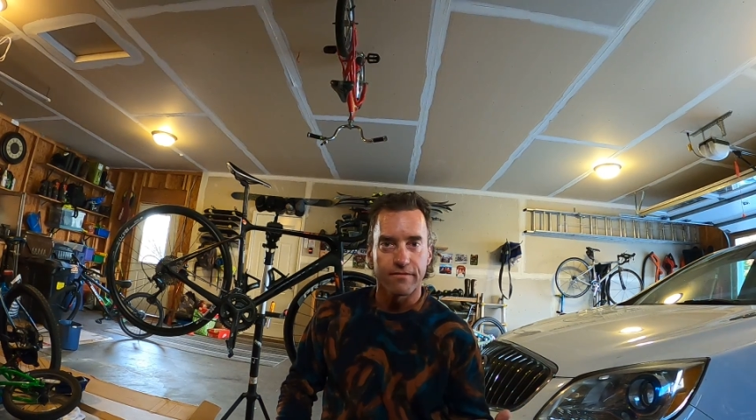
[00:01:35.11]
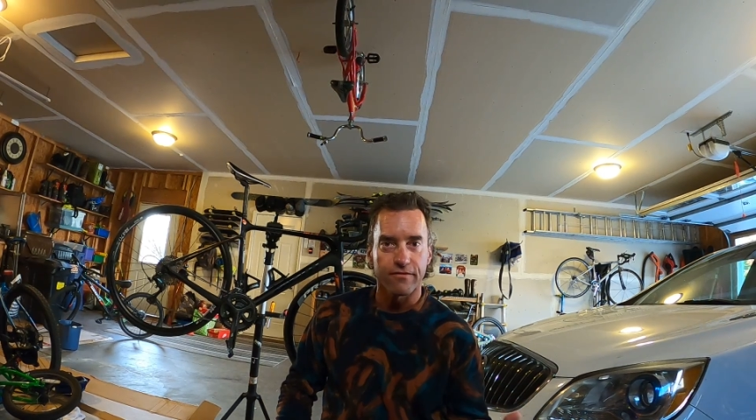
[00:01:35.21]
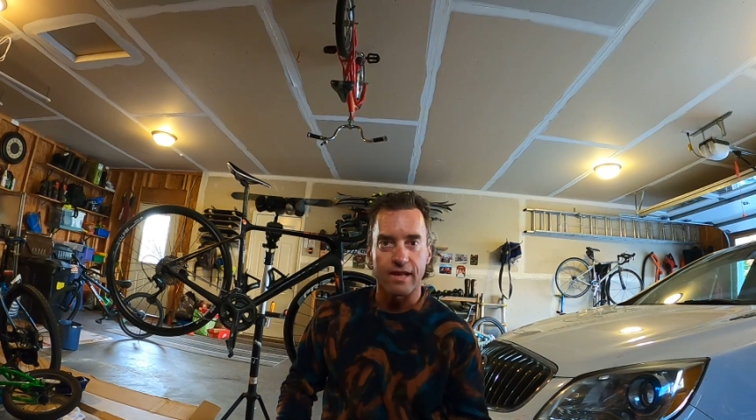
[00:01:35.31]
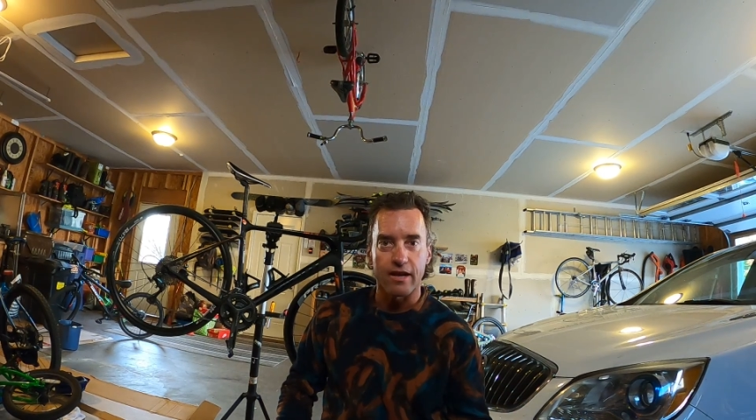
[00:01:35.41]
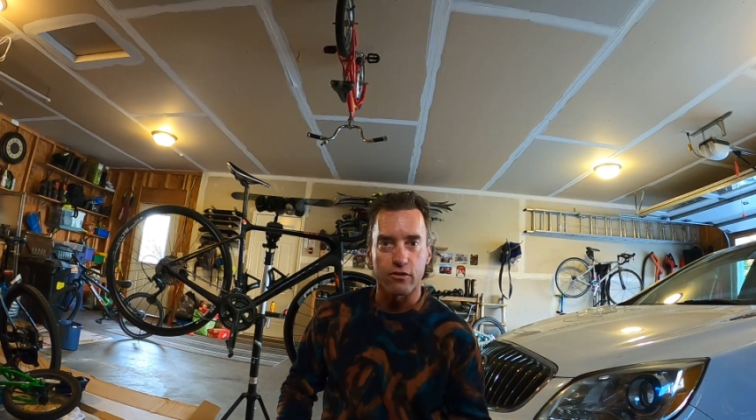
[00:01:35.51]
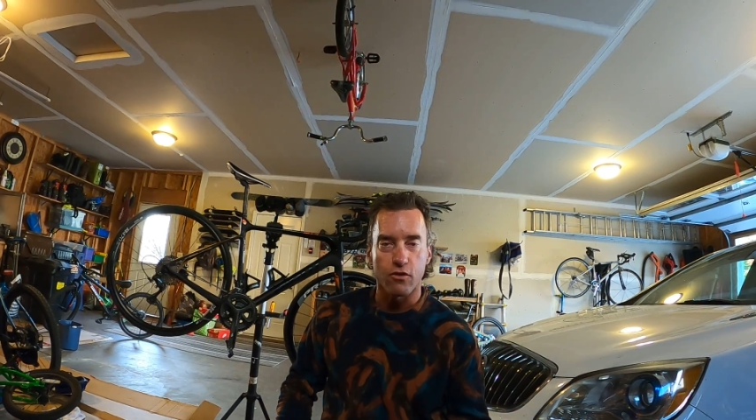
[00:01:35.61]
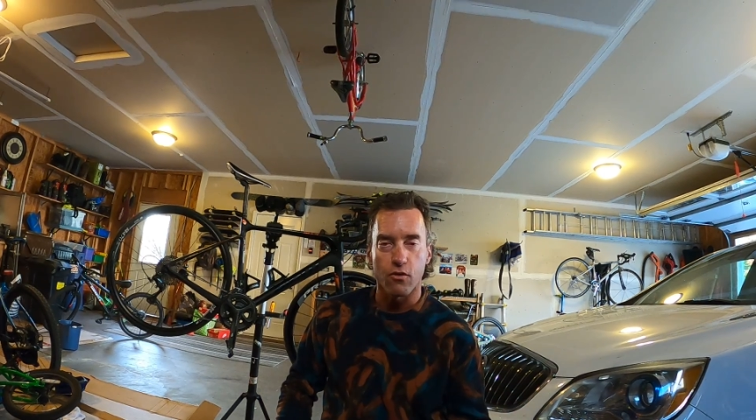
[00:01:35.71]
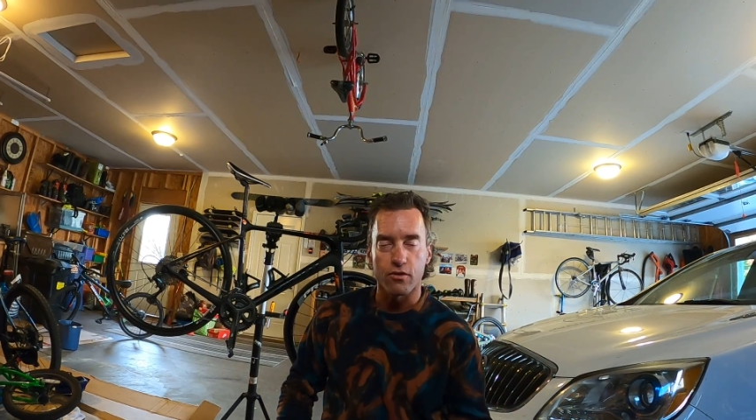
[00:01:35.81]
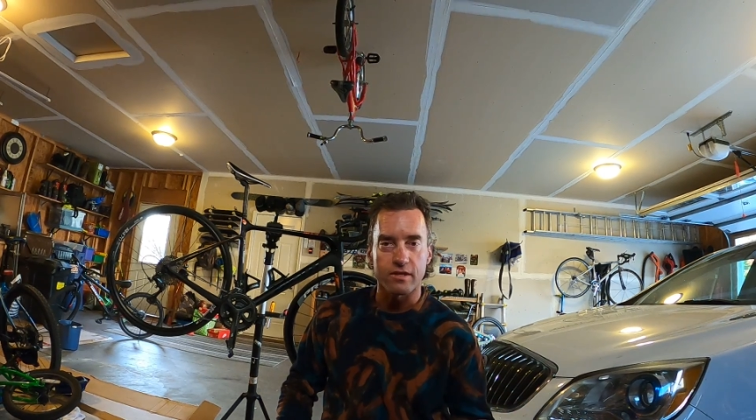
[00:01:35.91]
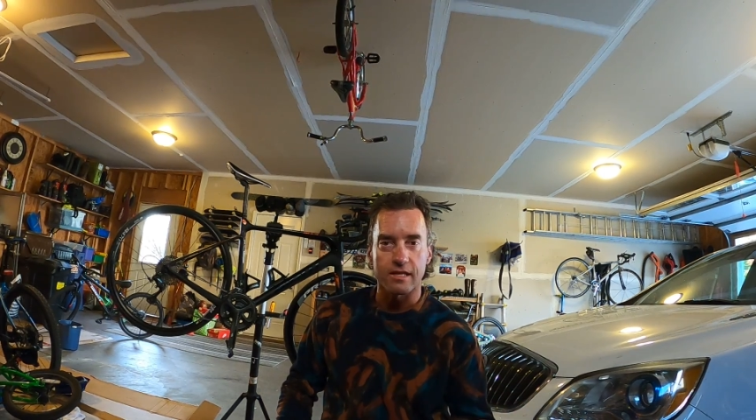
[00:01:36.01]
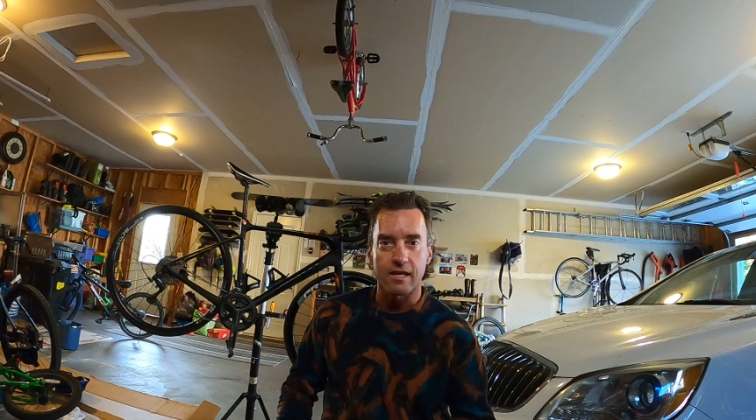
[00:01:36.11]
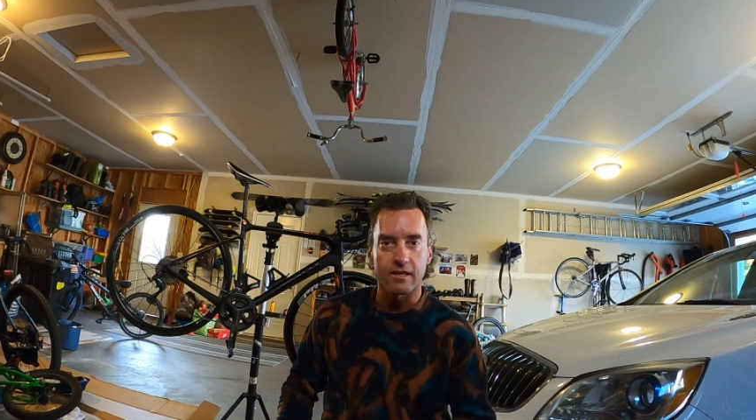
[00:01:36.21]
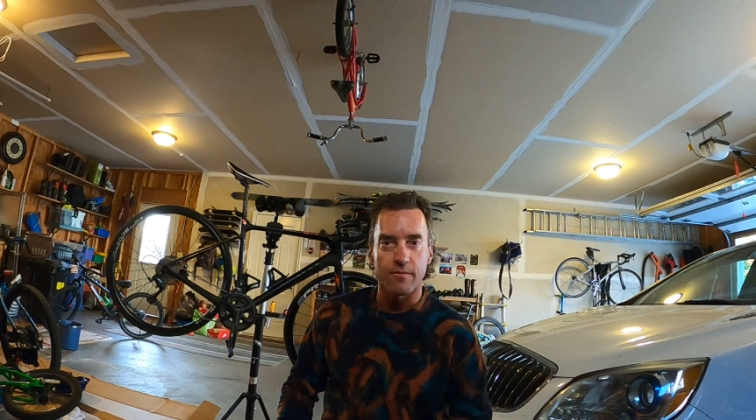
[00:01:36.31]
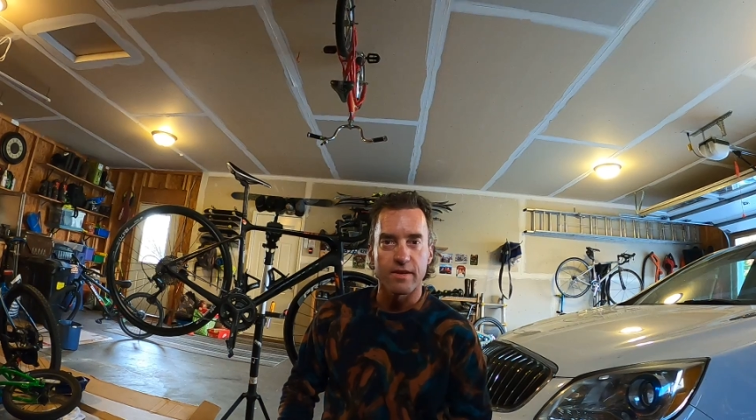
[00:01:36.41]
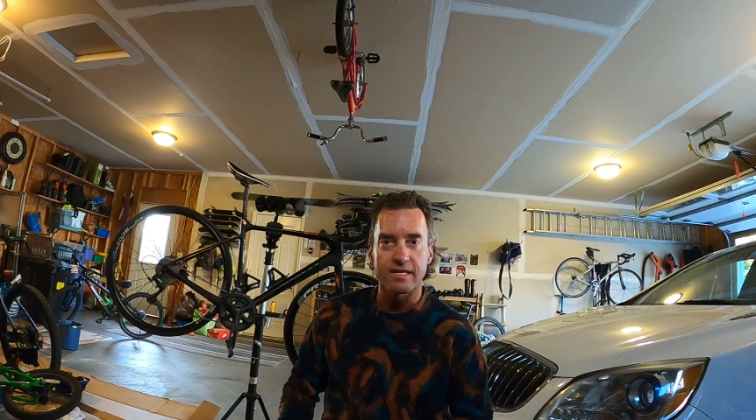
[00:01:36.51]
flatter course along
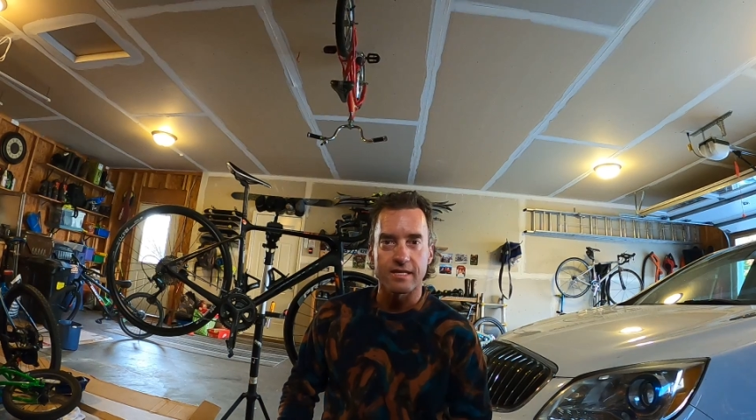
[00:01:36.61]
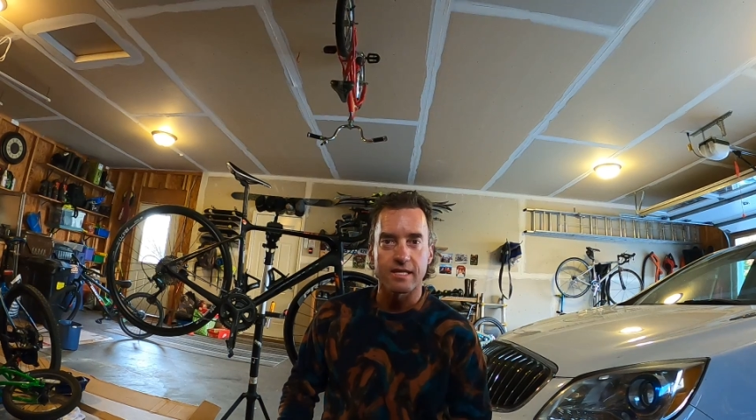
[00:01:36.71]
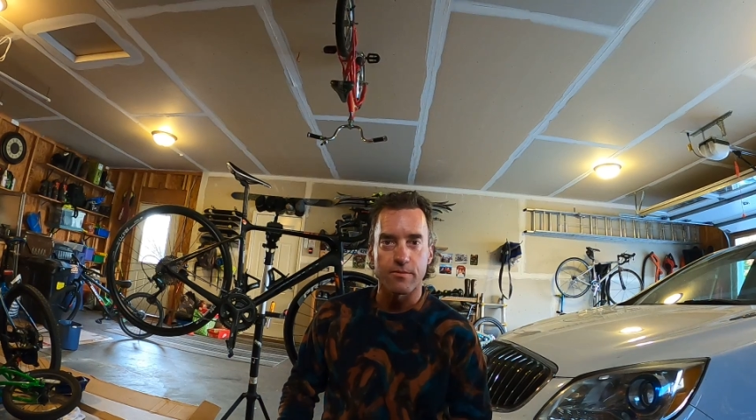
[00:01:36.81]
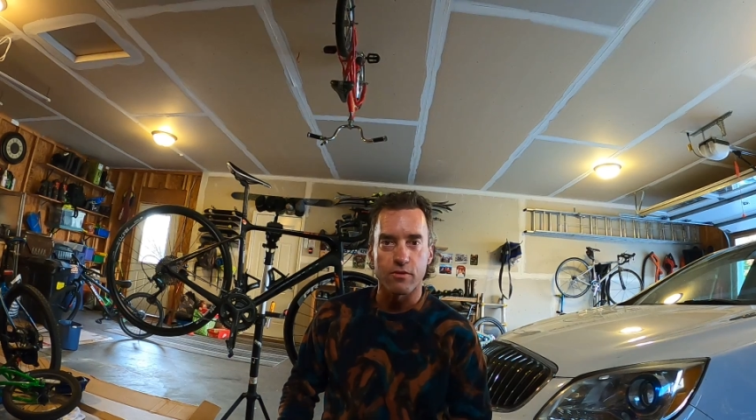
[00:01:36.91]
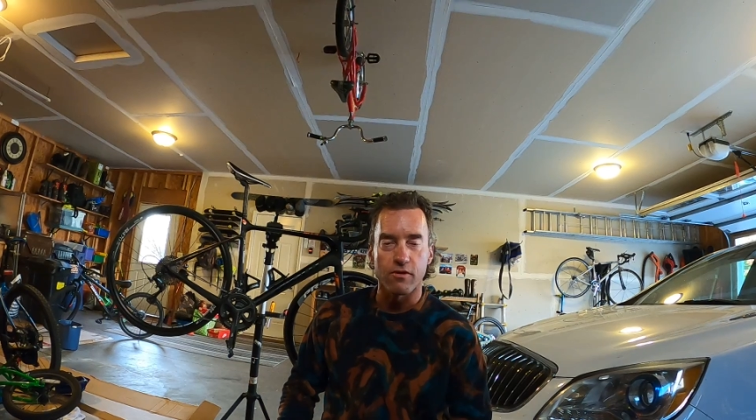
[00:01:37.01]
the Mississippi